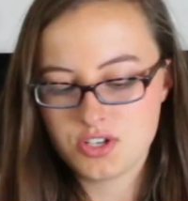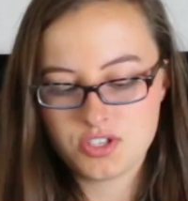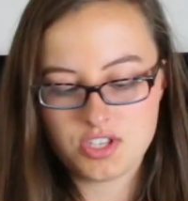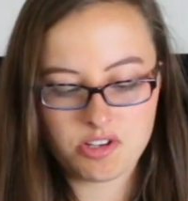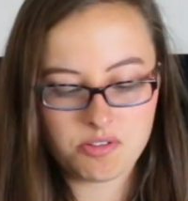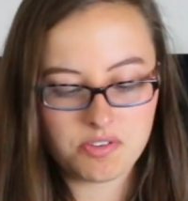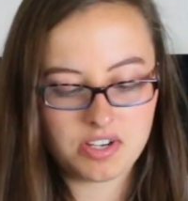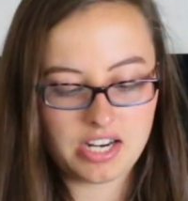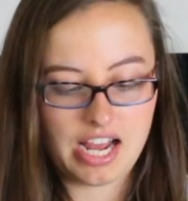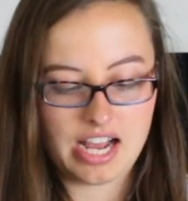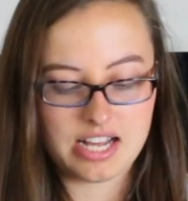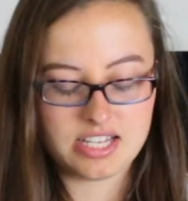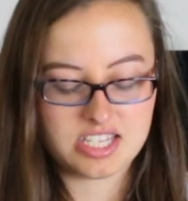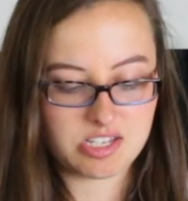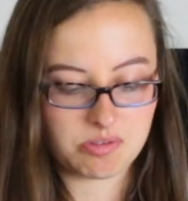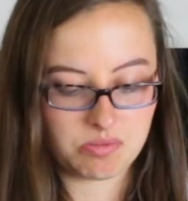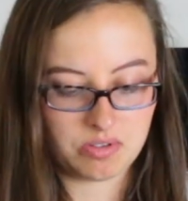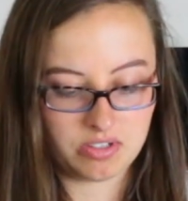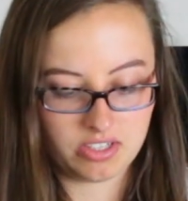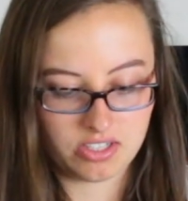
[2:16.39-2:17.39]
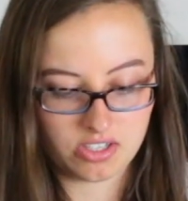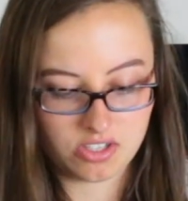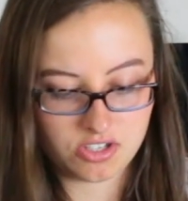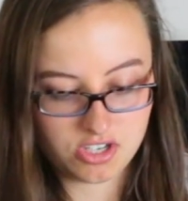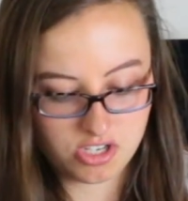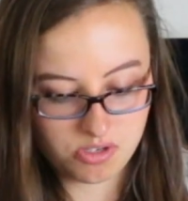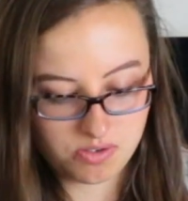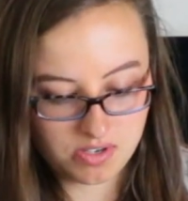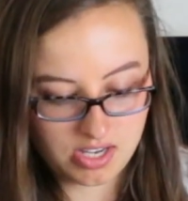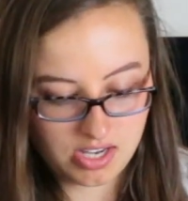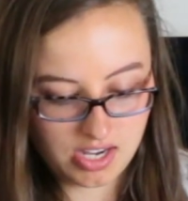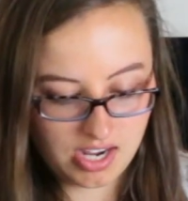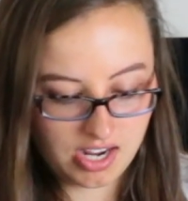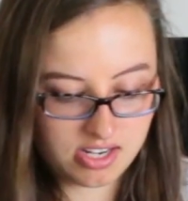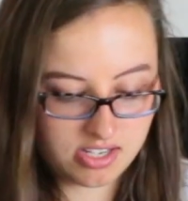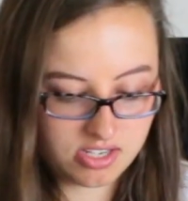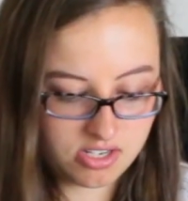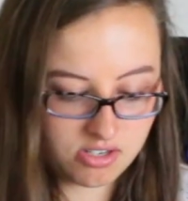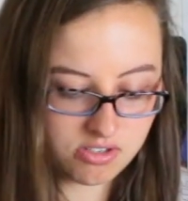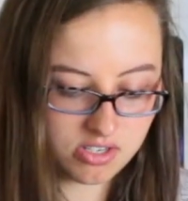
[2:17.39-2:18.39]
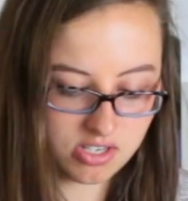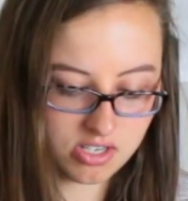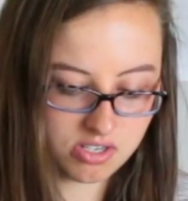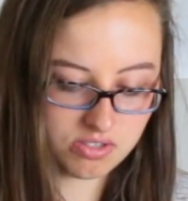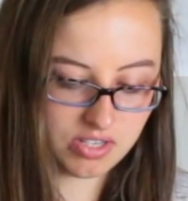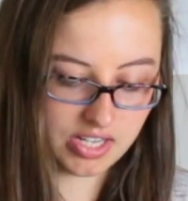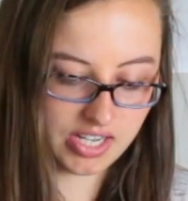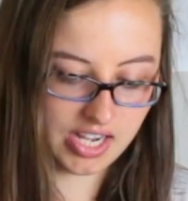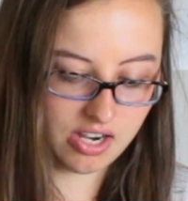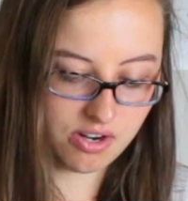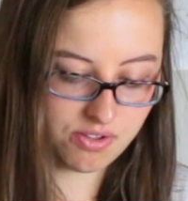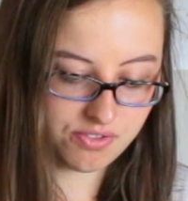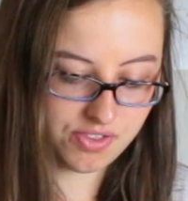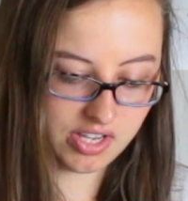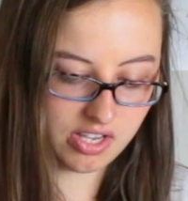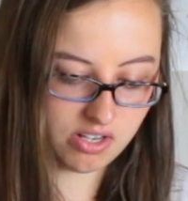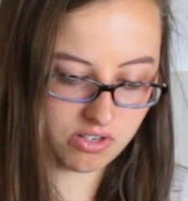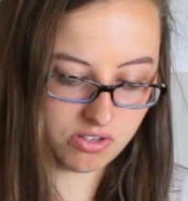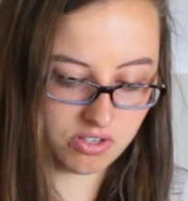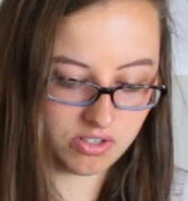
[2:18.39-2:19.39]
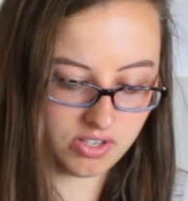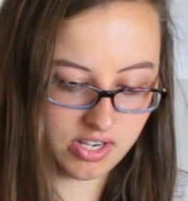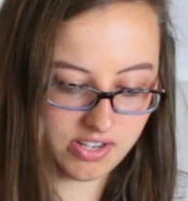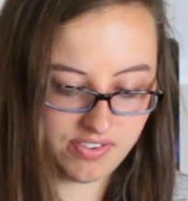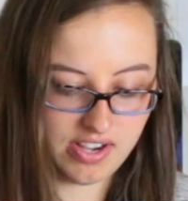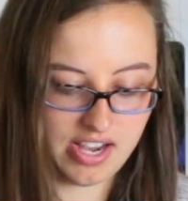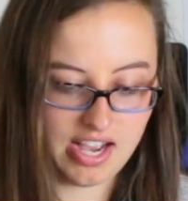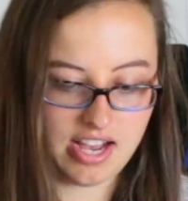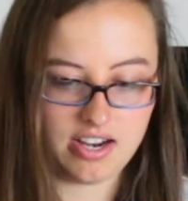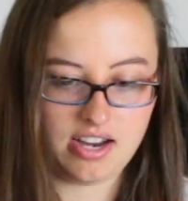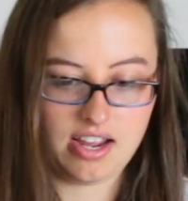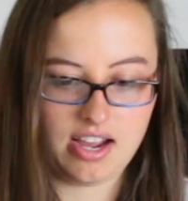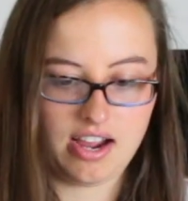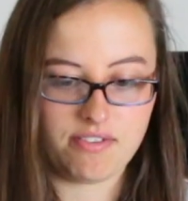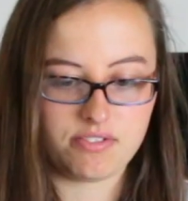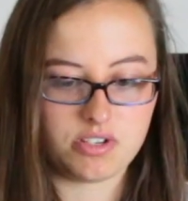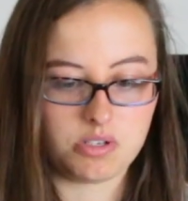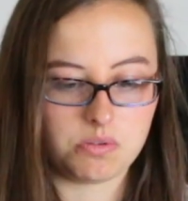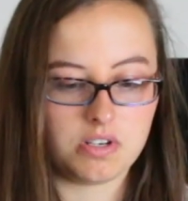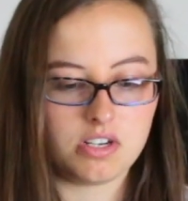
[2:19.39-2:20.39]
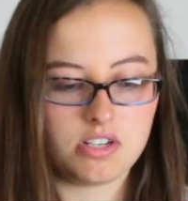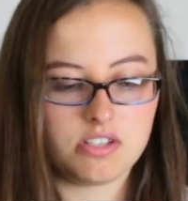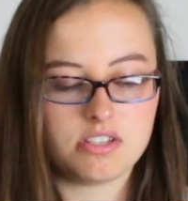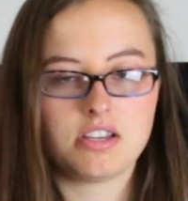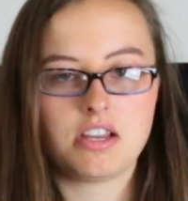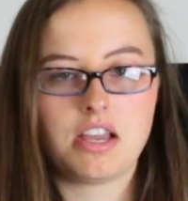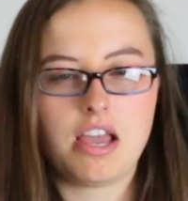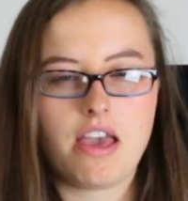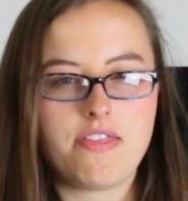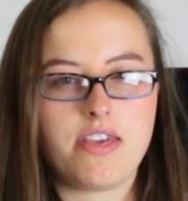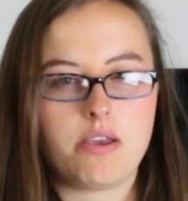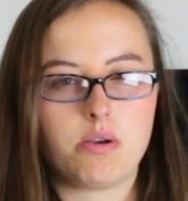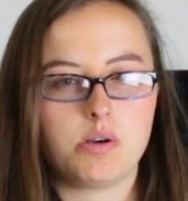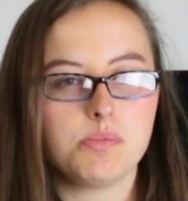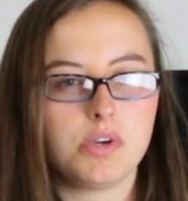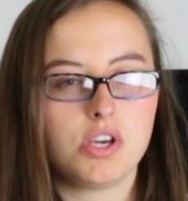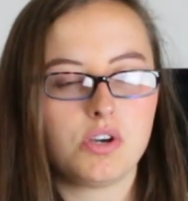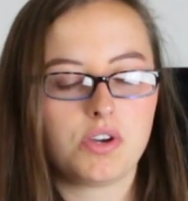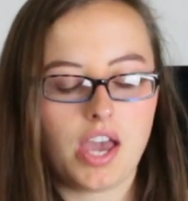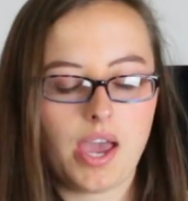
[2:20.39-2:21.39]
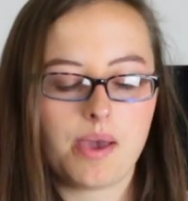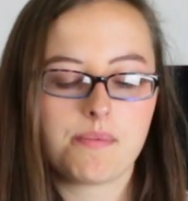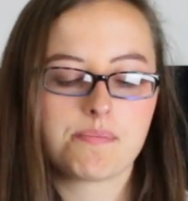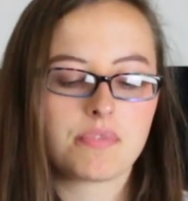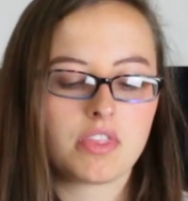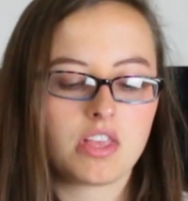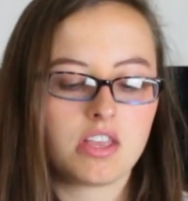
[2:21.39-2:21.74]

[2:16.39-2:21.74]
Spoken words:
So I'm going to add some glitter to it. I don't know, like I don't think it'll hurt it if I add it afterwards. I think it'll be okay.